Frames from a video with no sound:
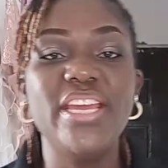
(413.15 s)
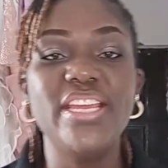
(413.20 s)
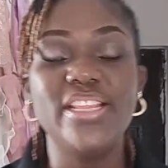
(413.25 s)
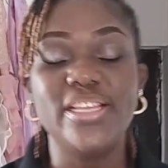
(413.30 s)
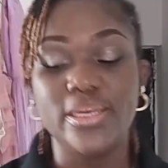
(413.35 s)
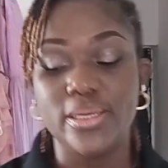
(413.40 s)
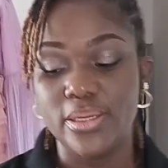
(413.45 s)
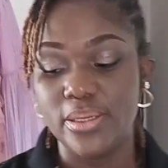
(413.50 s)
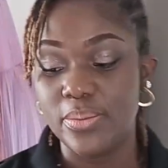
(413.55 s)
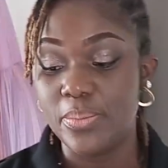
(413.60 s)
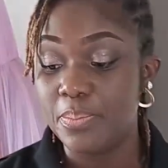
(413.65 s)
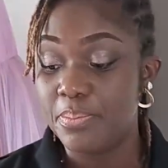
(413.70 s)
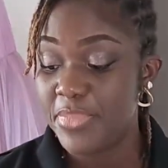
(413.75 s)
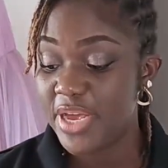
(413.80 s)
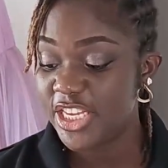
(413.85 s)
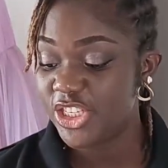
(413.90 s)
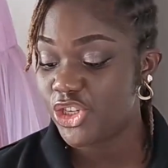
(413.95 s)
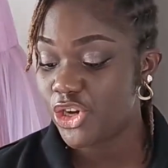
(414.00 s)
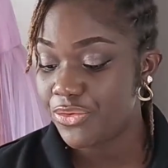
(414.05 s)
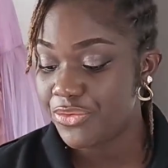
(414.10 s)
the
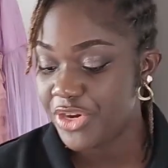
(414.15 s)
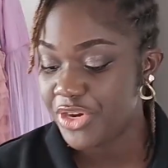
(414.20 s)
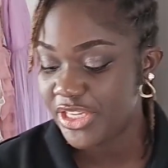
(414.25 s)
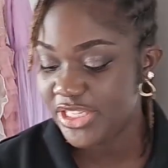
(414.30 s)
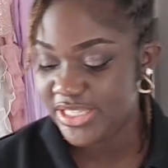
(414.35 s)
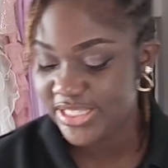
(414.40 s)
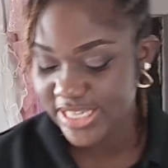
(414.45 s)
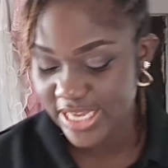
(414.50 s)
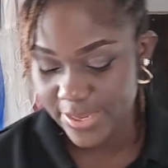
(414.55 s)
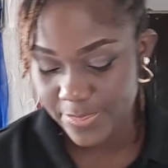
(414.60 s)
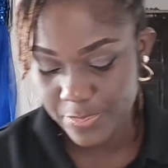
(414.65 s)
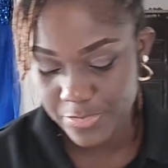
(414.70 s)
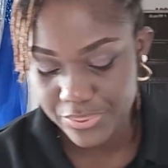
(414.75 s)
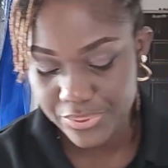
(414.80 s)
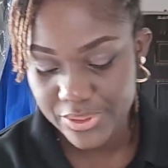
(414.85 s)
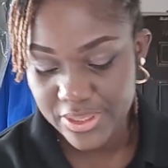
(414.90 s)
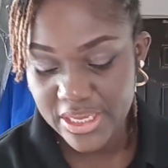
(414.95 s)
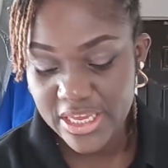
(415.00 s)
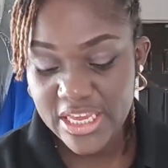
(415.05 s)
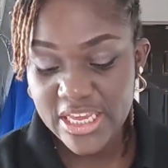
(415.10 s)
measuring tape.
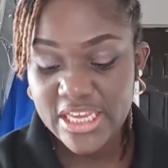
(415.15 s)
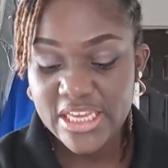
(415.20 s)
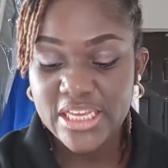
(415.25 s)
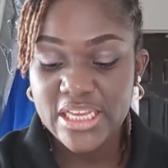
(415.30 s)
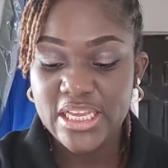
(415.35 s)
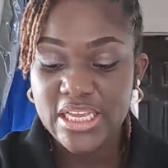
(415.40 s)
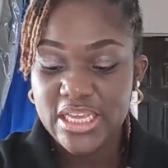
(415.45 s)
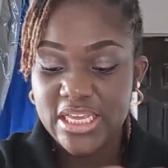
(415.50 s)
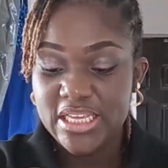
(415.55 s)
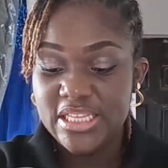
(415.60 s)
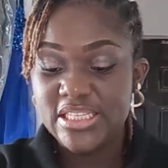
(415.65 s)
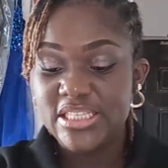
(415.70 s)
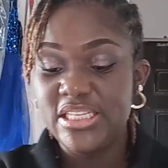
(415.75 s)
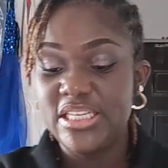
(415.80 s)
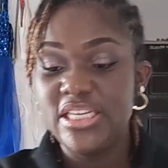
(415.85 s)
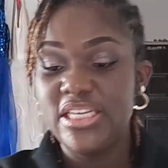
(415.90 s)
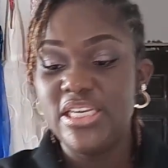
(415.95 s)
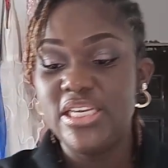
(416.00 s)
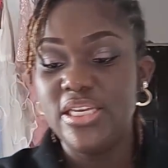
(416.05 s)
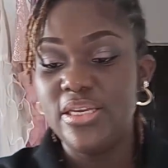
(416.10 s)

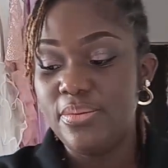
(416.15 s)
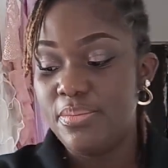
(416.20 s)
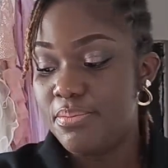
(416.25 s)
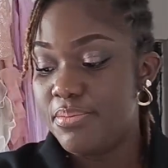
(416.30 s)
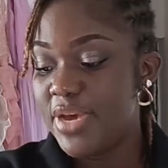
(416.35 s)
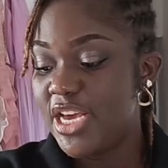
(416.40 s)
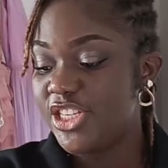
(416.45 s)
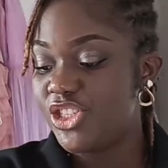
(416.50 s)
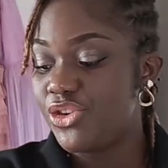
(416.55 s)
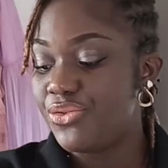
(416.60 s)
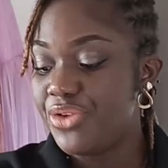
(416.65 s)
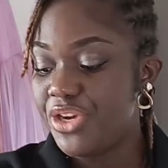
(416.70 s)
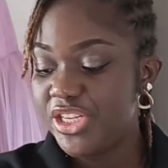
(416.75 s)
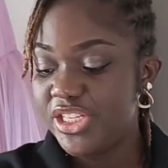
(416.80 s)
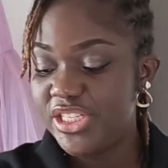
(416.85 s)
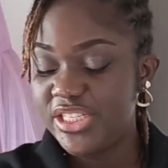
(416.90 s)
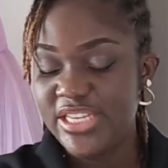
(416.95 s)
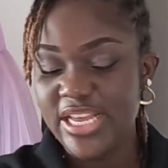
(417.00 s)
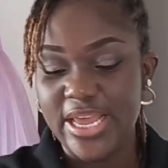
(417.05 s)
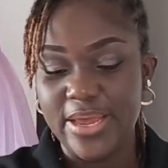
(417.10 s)
The measuring
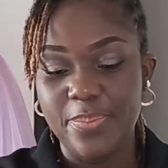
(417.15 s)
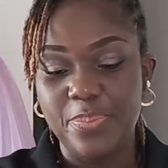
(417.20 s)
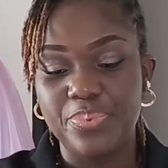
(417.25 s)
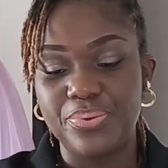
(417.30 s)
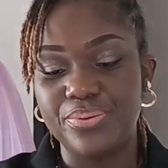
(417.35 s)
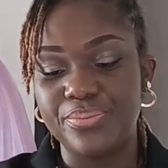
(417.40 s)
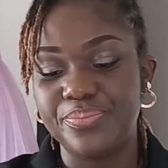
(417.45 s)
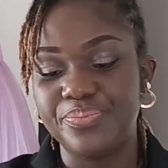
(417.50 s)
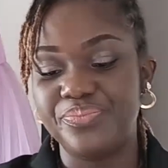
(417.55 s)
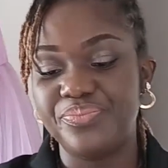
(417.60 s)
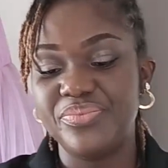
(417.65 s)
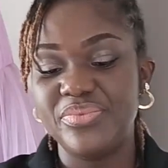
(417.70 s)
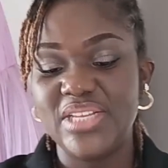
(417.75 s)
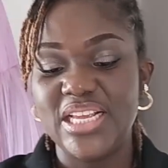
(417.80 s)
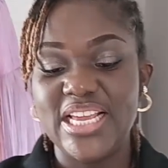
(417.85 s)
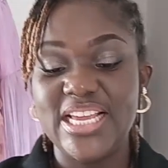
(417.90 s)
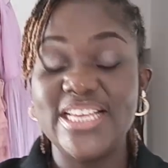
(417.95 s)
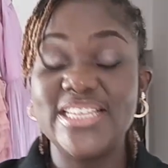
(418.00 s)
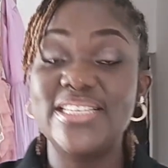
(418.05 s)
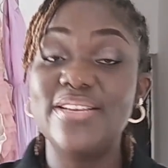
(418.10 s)
tape
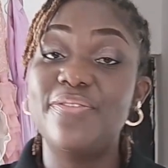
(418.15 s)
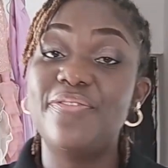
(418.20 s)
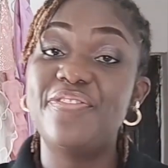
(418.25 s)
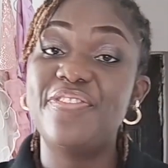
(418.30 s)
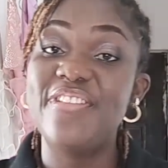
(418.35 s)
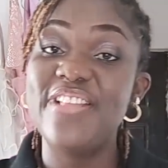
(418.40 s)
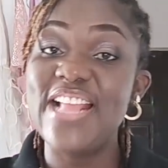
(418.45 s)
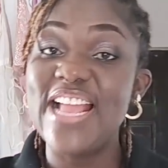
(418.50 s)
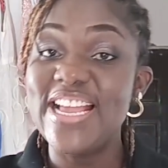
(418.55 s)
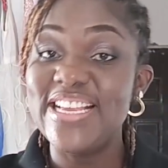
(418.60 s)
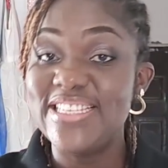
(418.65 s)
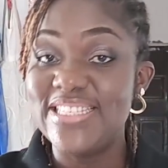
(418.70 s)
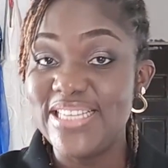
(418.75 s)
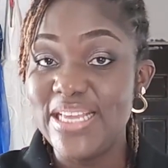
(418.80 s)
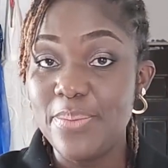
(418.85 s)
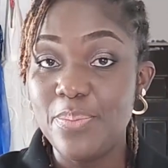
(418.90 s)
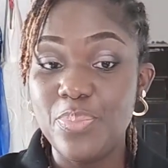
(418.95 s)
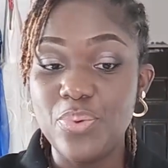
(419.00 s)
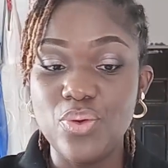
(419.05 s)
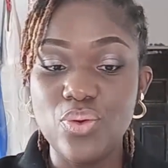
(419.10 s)
is a
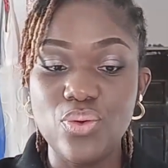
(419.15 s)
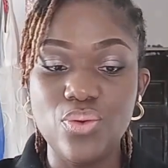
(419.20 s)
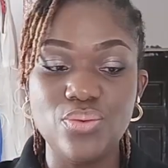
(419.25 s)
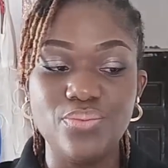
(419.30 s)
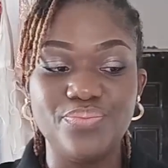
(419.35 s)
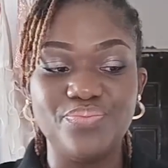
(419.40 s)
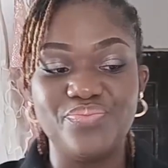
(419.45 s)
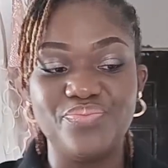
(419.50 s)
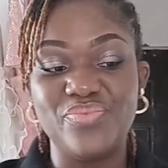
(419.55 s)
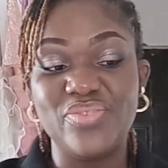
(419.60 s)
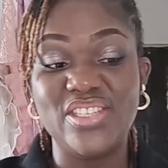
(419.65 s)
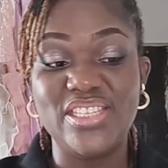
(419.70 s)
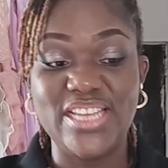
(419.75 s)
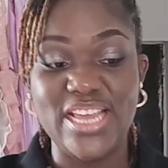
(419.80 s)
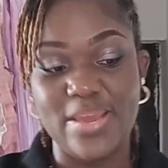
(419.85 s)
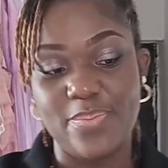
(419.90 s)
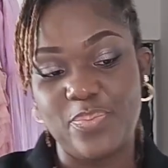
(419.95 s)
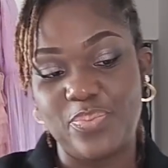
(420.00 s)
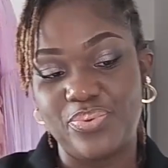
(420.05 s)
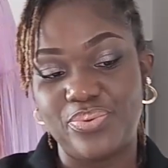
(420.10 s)
flexible
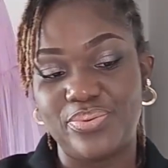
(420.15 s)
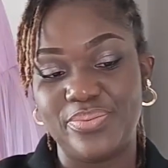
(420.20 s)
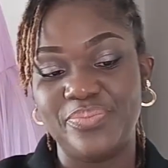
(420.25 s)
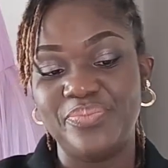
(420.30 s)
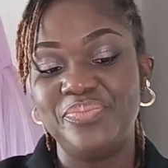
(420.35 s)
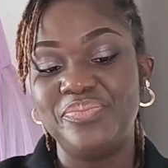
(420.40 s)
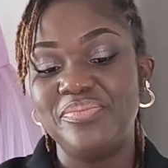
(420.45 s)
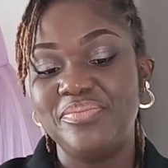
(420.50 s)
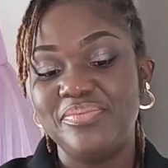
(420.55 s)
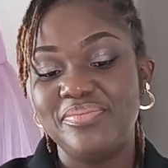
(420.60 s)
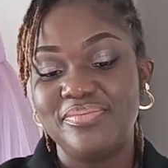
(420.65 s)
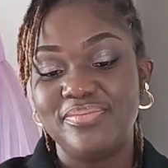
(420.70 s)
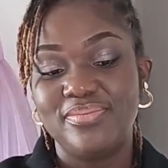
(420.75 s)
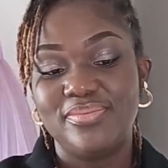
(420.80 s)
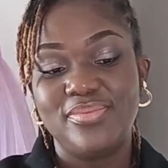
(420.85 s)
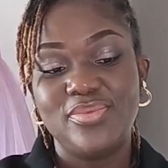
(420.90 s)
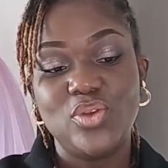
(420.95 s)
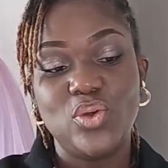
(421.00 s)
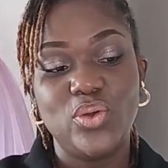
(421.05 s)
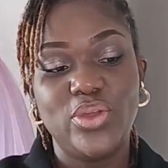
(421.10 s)
tape,
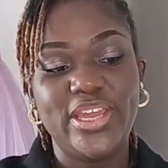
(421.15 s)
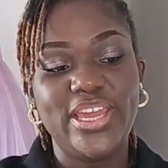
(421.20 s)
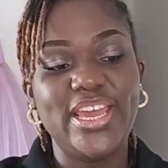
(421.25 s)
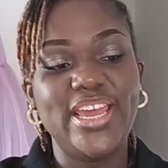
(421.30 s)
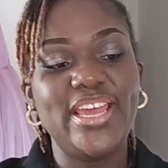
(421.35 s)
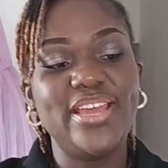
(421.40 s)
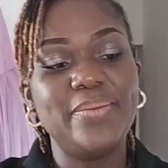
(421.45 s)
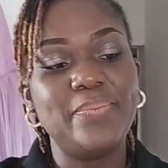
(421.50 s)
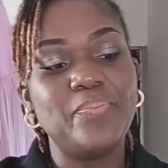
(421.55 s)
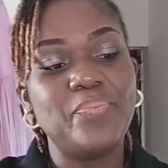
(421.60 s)
okay?